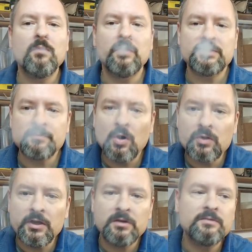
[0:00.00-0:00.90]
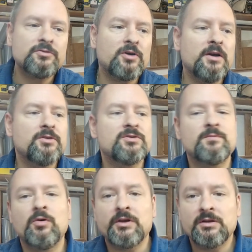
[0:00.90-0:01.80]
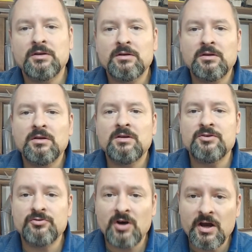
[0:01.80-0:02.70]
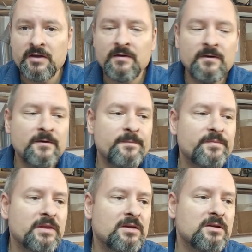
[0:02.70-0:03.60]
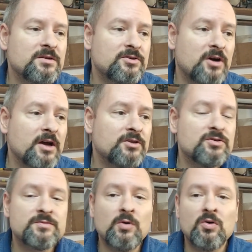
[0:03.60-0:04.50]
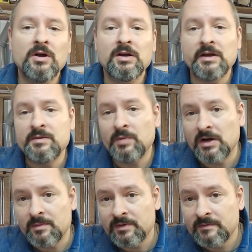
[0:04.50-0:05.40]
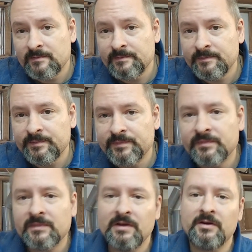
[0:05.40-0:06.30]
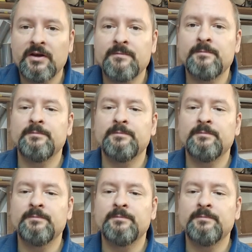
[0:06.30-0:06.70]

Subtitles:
when smoking, try to smoke it dry. Try to smoke a clean pipe. Okay?